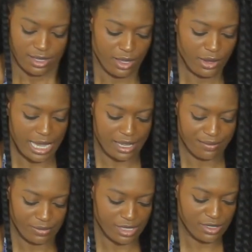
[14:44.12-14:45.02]
Okay,
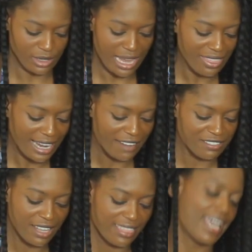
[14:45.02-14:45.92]
so now that I've
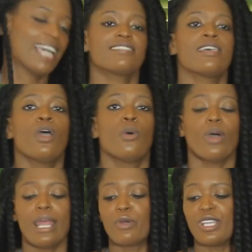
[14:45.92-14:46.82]
done that,
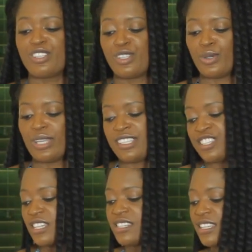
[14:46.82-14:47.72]
what I'm going to do is
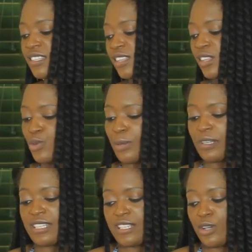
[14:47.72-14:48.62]
just season the sweet
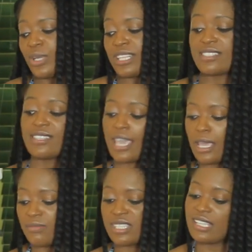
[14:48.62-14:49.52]
potato with the
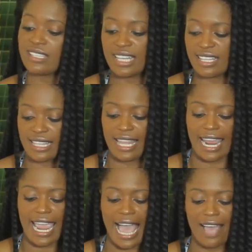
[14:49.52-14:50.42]
same seasonings that I
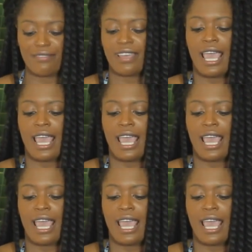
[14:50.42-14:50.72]
have.